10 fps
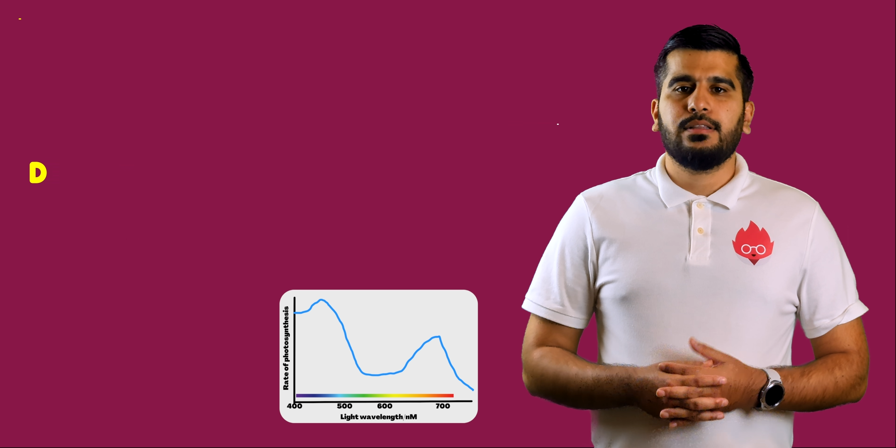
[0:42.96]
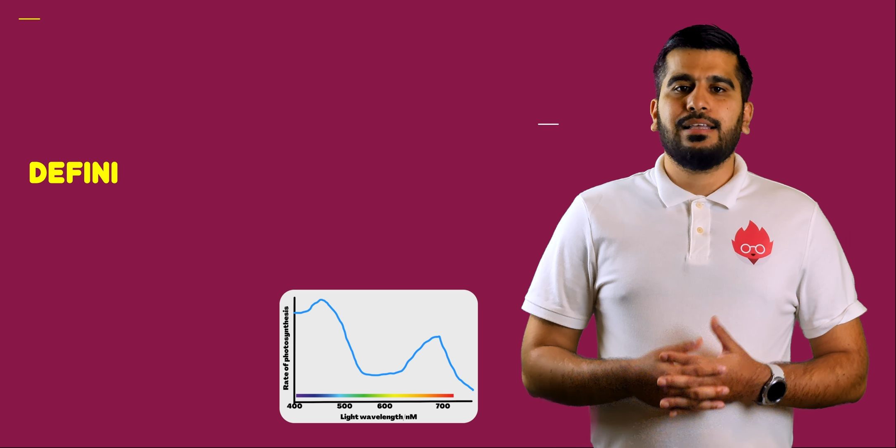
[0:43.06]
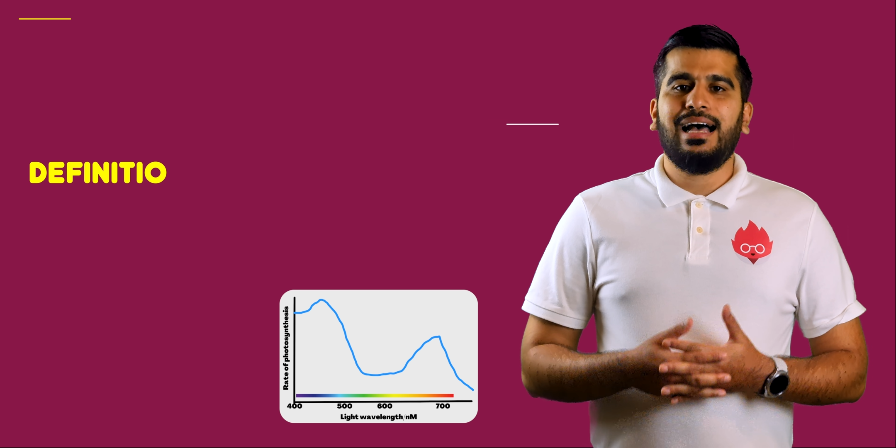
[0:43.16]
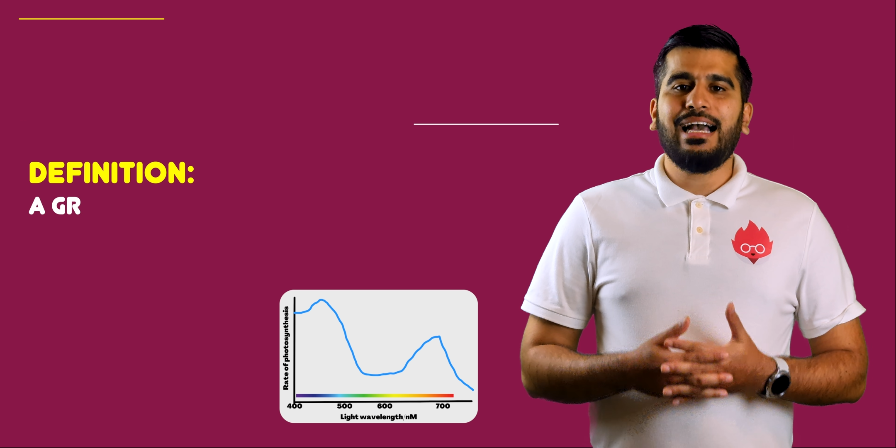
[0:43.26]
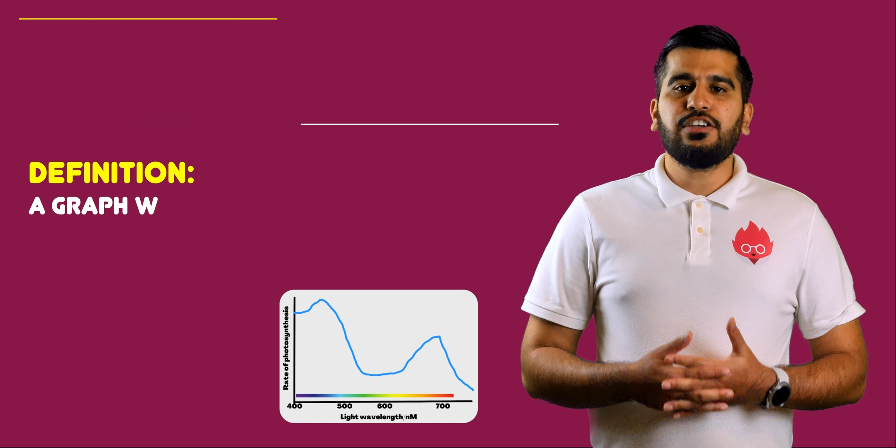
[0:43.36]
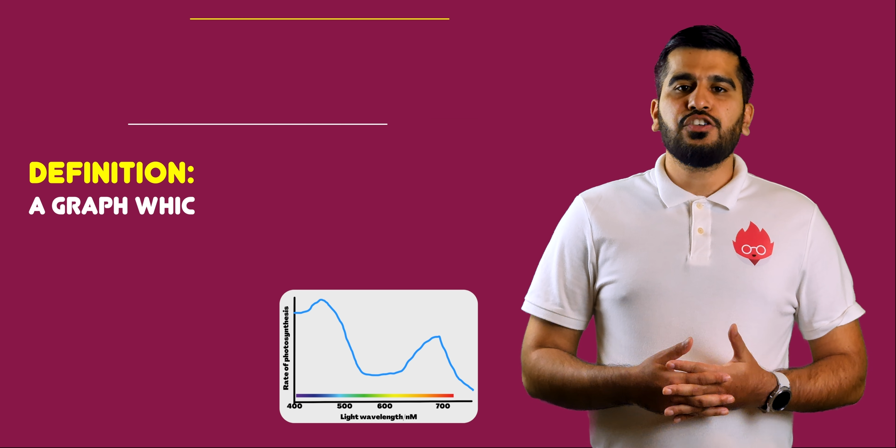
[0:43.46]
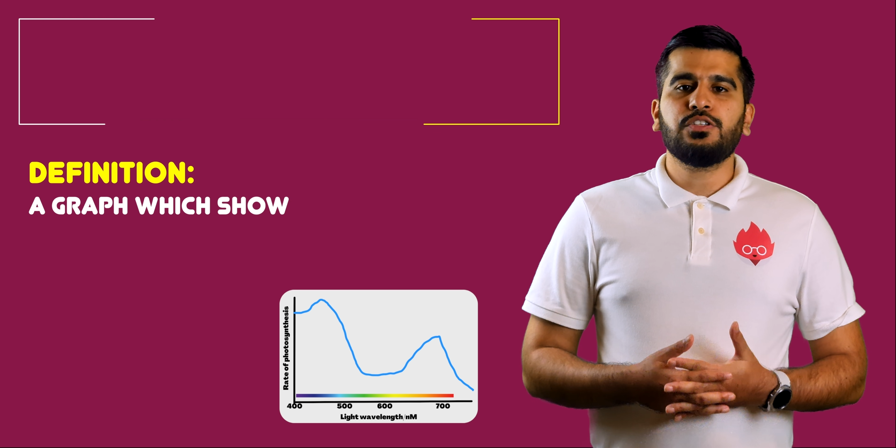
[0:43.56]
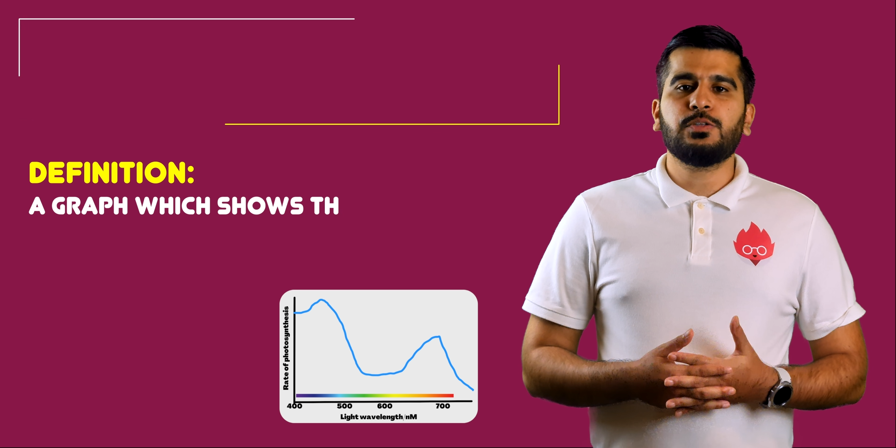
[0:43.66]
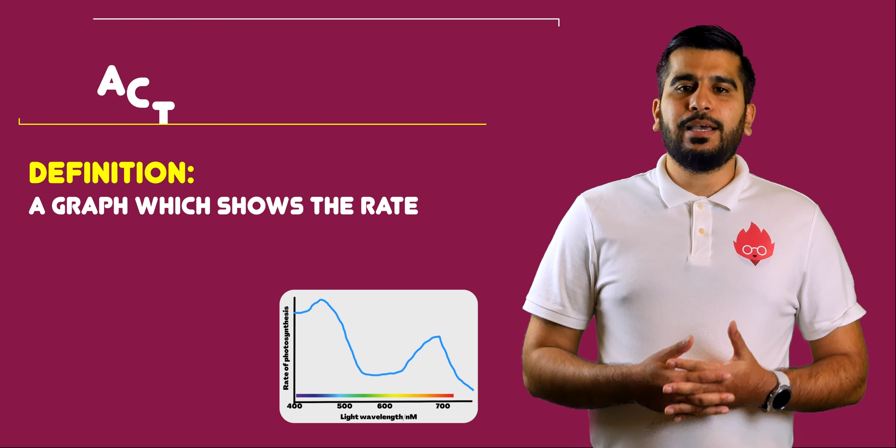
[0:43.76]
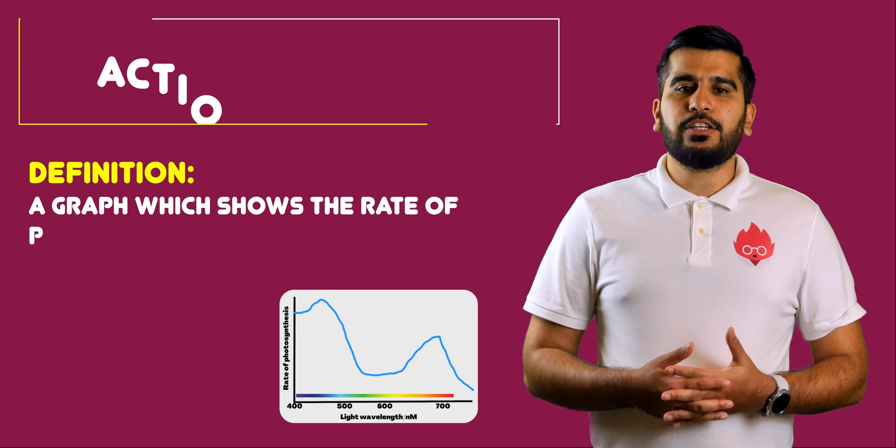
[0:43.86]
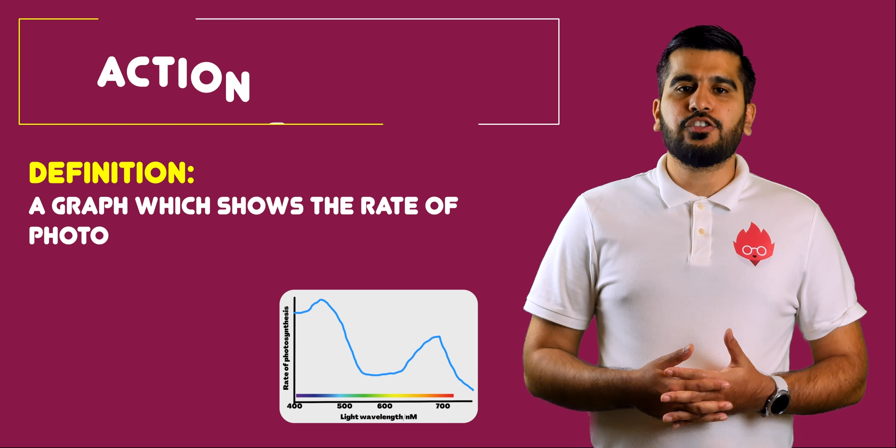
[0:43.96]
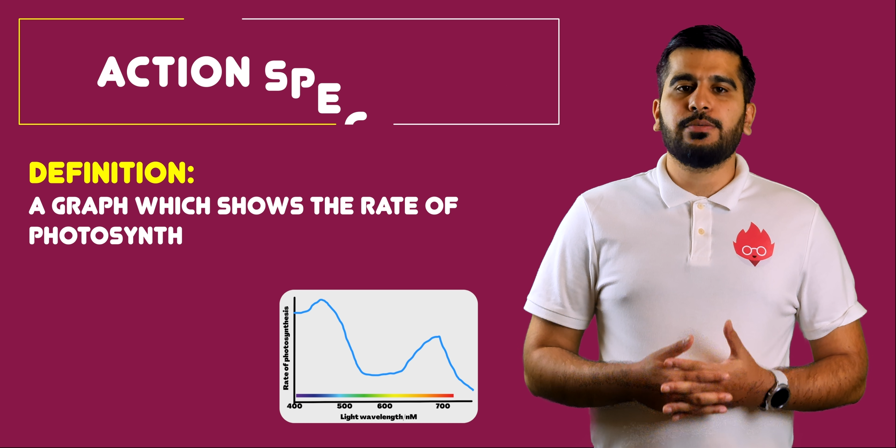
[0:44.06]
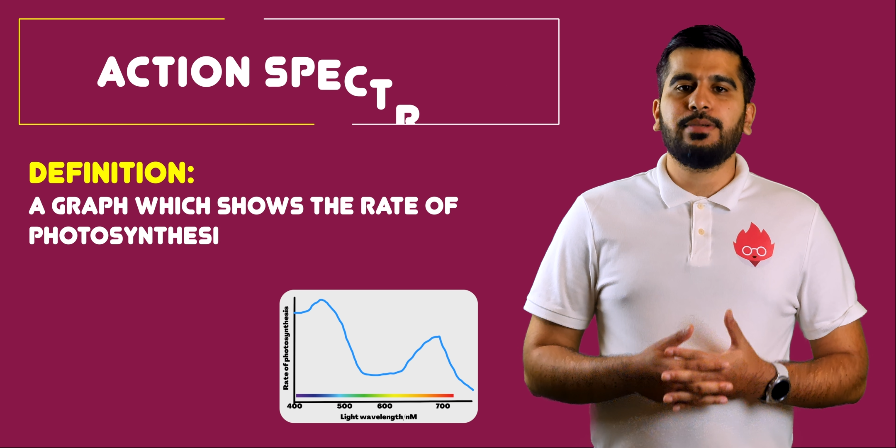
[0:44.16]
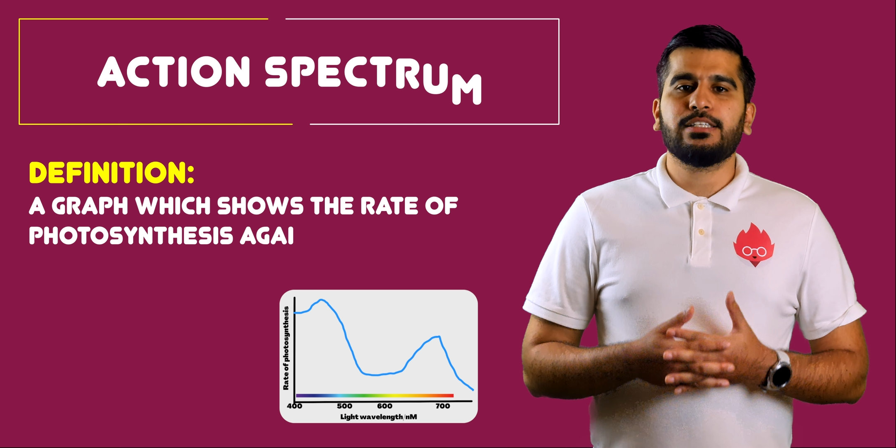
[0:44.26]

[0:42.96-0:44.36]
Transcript: The action spectrum